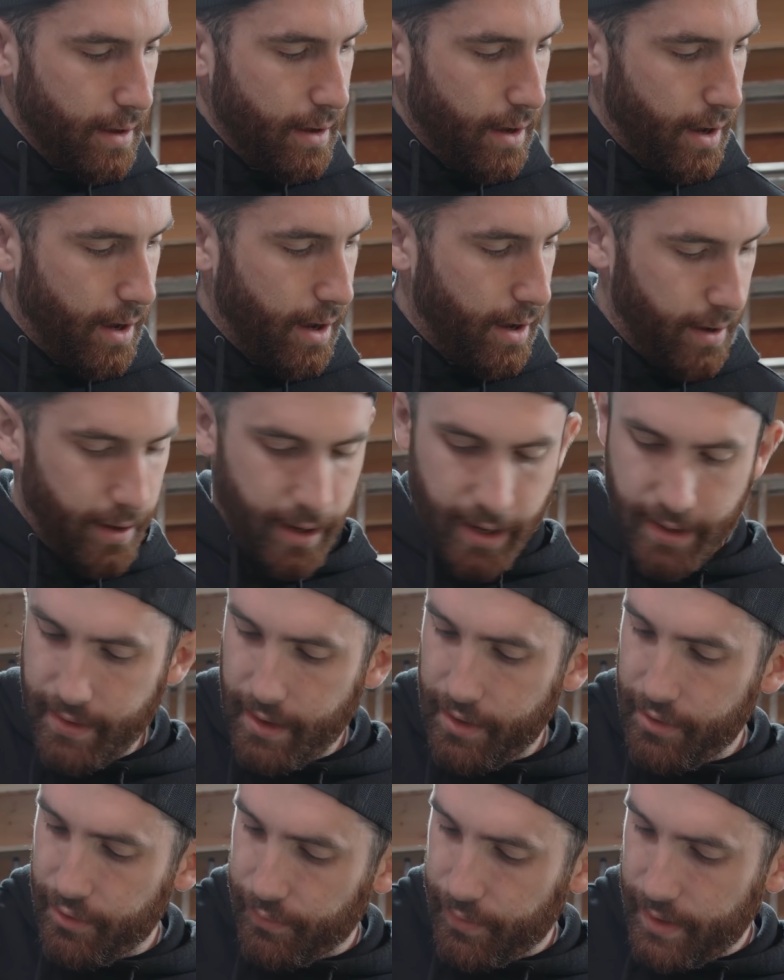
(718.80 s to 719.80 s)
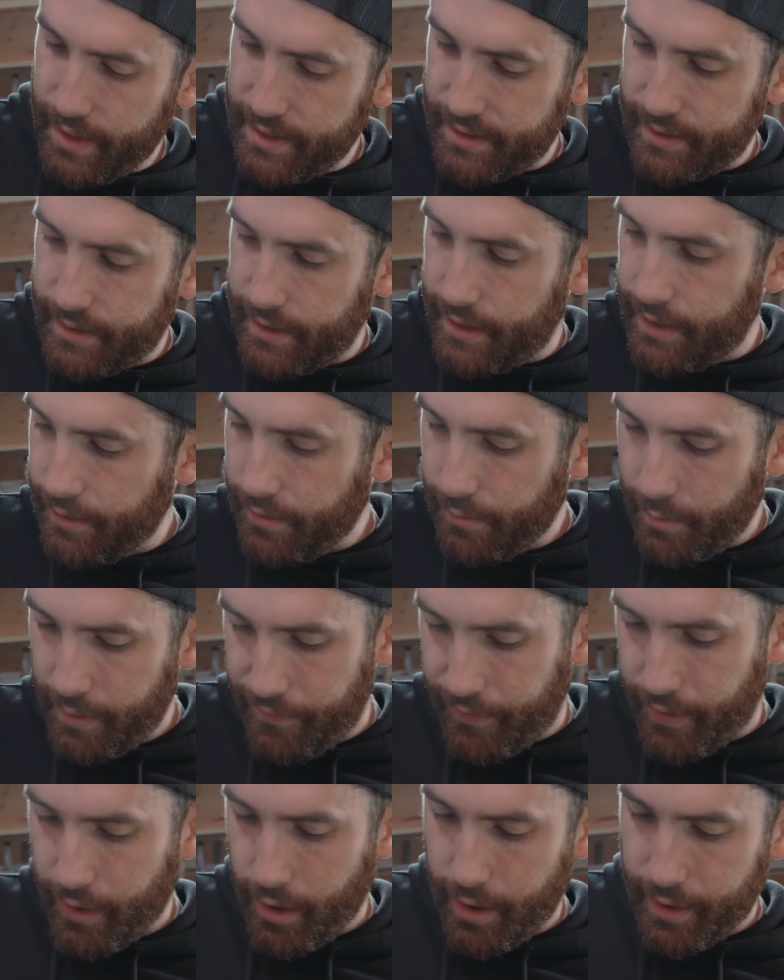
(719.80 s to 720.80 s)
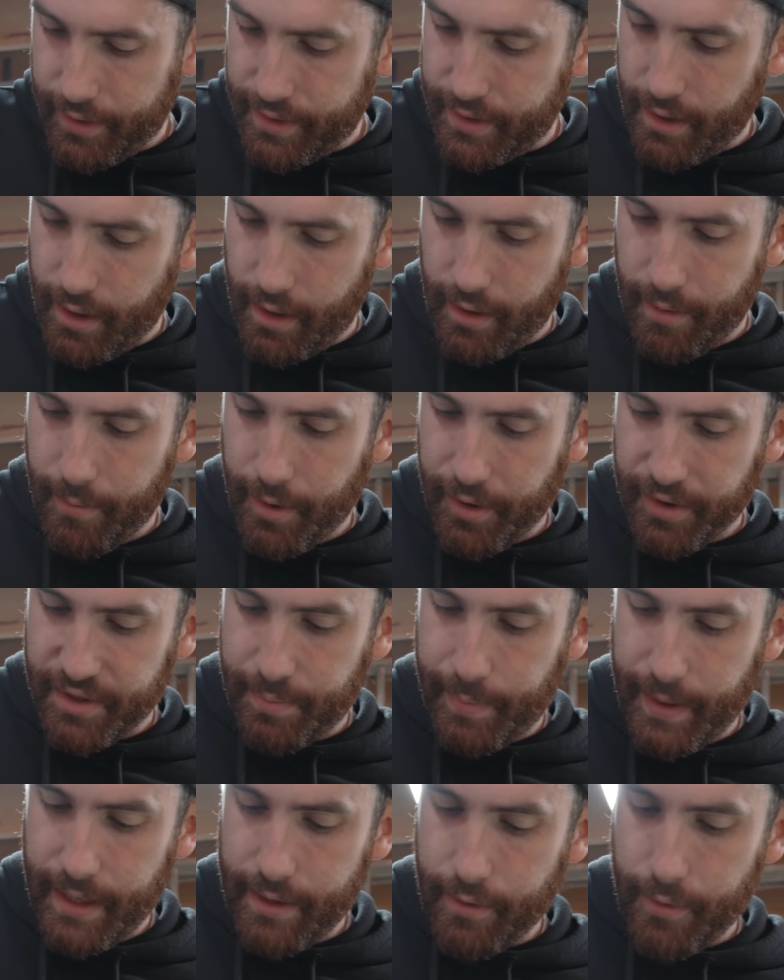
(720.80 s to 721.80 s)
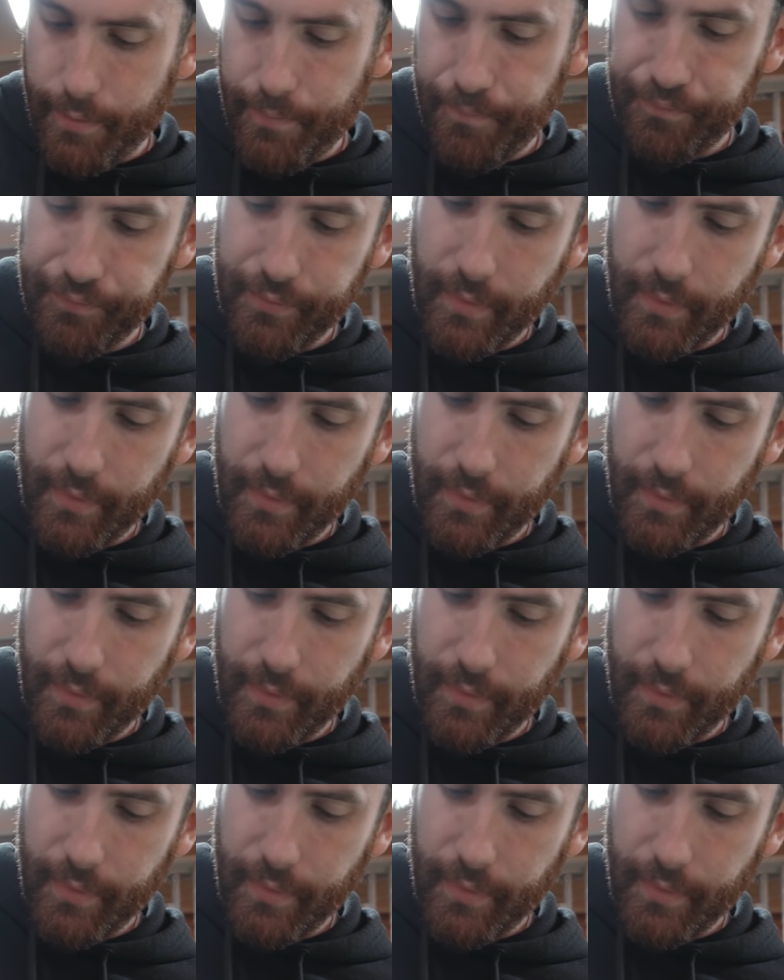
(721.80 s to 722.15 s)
And then the rest here, we've got our speedo.